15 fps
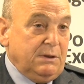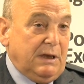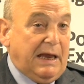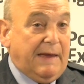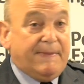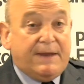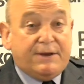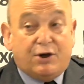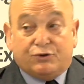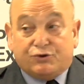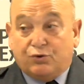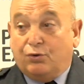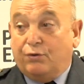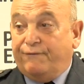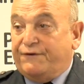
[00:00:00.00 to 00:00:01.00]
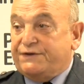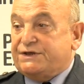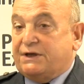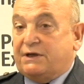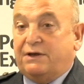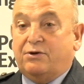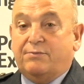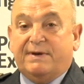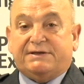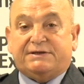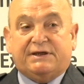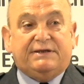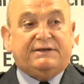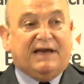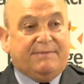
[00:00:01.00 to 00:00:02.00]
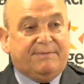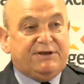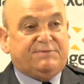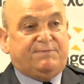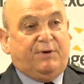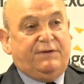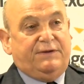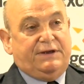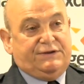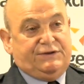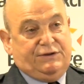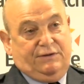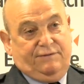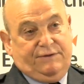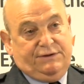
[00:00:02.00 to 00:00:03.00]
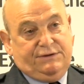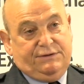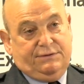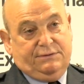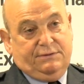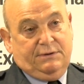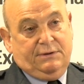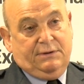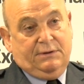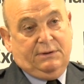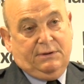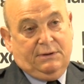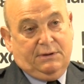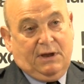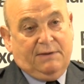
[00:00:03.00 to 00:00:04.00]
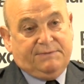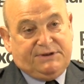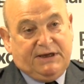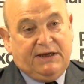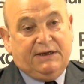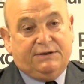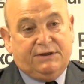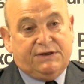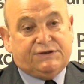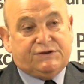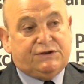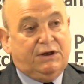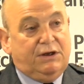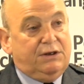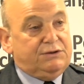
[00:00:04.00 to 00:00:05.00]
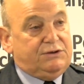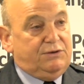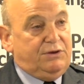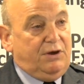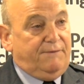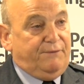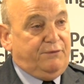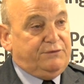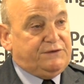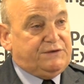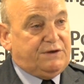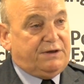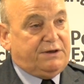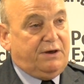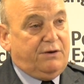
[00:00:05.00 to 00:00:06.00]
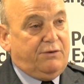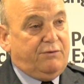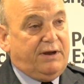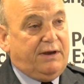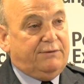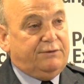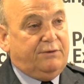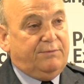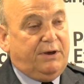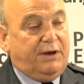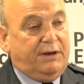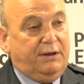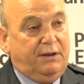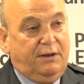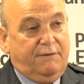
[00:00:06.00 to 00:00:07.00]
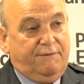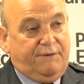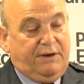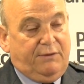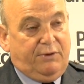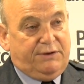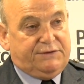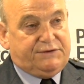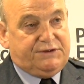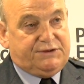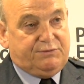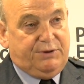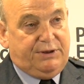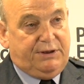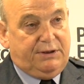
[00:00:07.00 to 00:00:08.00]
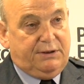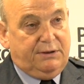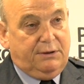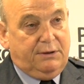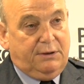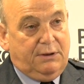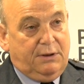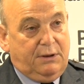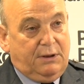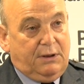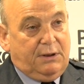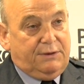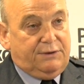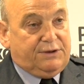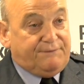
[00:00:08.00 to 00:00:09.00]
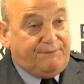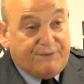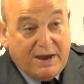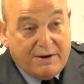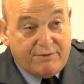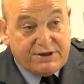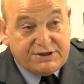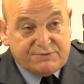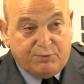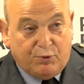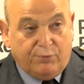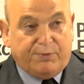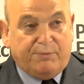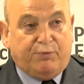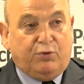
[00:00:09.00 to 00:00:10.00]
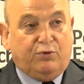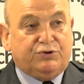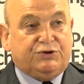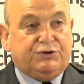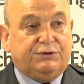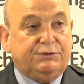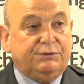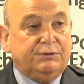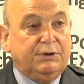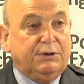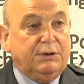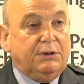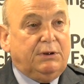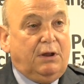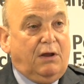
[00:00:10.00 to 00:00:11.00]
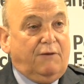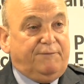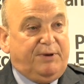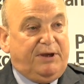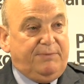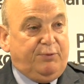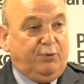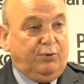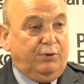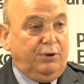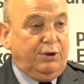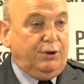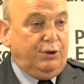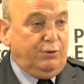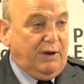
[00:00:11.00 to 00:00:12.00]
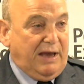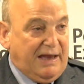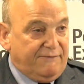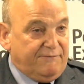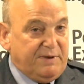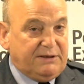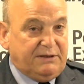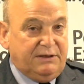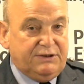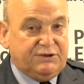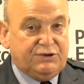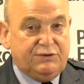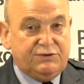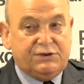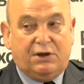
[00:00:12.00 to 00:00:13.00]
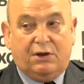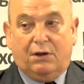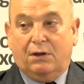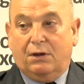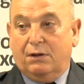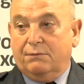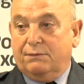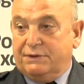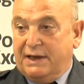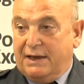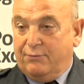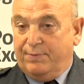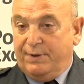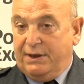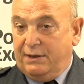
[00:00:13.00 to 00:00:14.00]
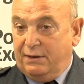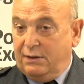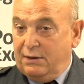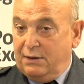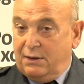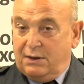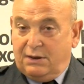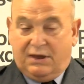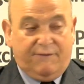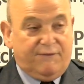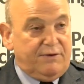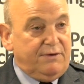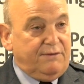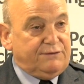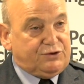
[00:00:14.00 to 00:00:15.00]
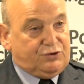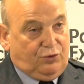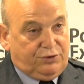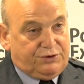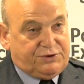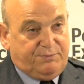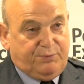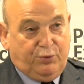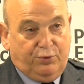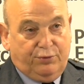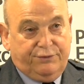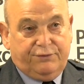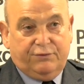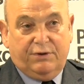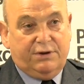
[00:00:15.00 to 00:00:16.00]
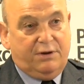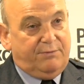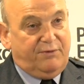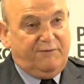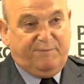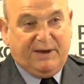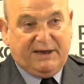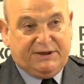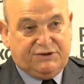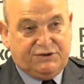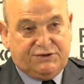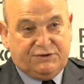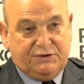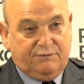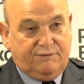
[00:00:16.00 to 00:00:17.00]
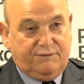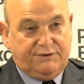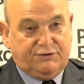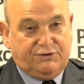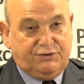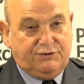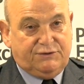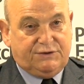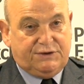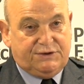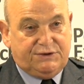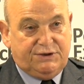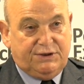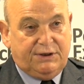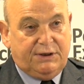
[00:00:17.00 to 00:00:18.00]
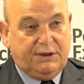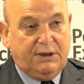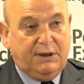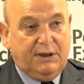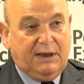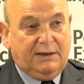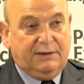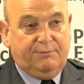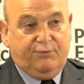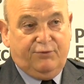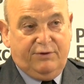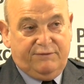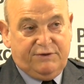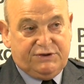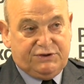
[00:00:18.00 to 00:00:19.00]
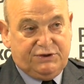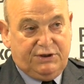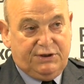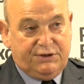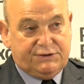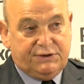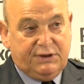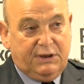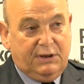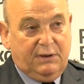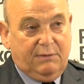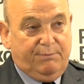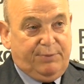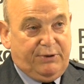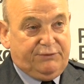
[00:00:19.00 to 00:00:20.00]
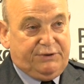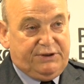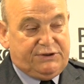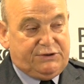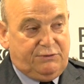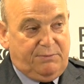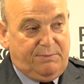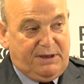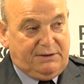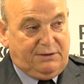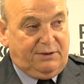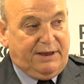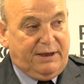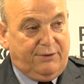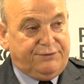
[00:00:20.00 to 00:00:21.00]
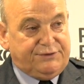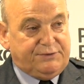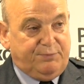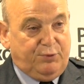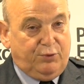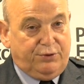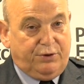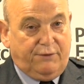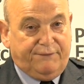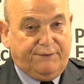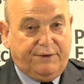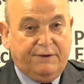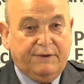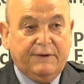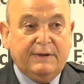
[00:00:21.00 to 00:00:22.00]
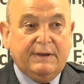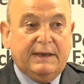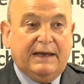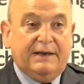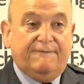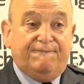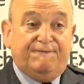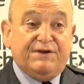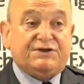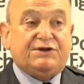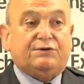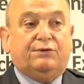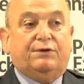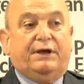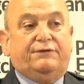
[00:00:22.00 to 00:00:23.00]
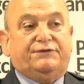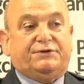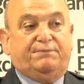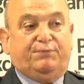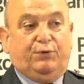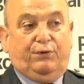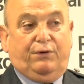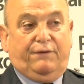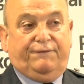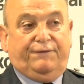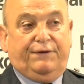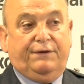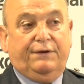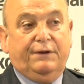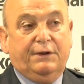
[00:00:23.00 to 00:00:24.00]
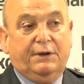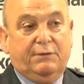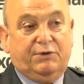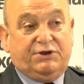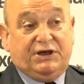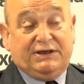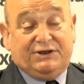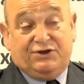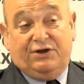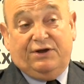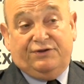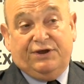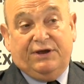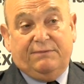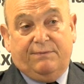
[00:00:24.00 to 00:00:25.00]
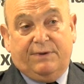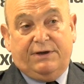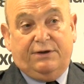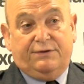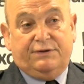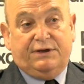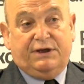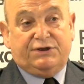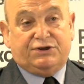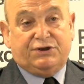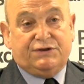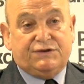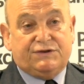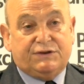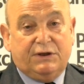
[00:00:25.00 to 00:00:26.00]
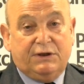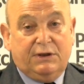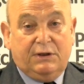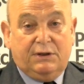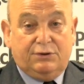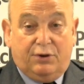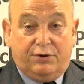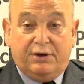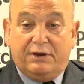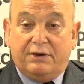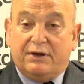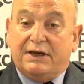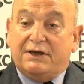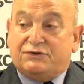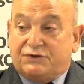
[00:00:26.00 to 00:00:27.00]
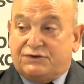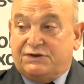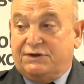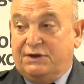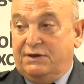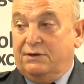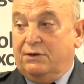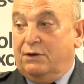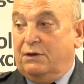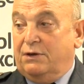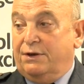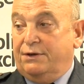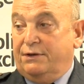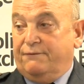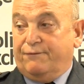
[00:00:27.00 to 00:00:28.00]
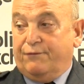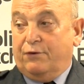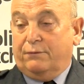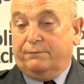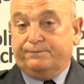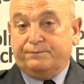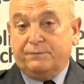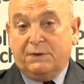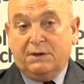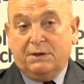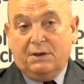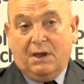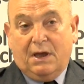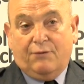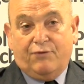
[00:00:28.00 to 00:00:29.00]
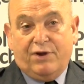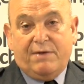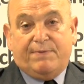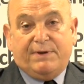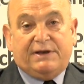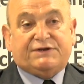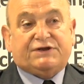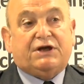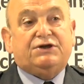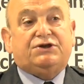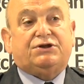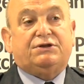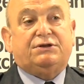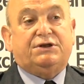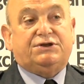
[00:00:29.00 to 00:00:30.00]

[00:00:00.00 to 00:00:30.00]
And they're not all physically or mentally damaged by that service. I'm saying this to the armed forces I go around on my farewells this week. The very small proportion of people who have mental issues are now being given strong support through a number of packages that we've introduced this year and in previous years, building to a mental health support offer and a physical health support offer, which actually I think many other nations not only are interested in or learning from. Our rehabilitation